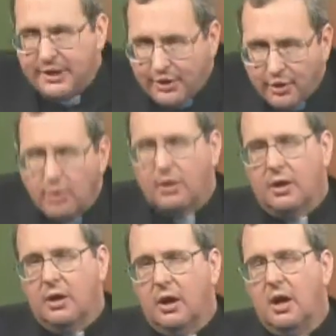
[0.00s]

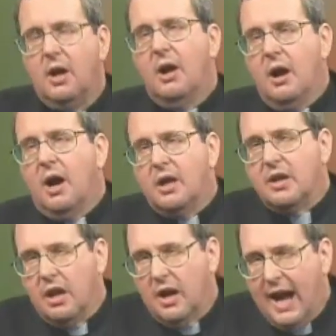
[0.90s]
pure uh,
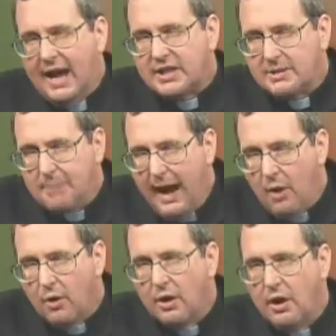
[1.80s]
uh, acting
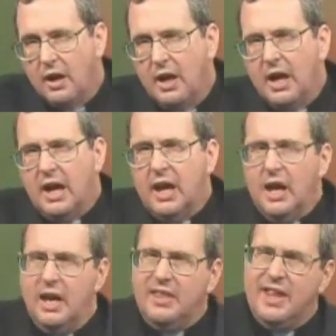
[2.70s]
power.
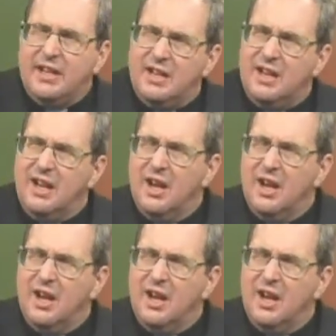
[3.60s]
Then,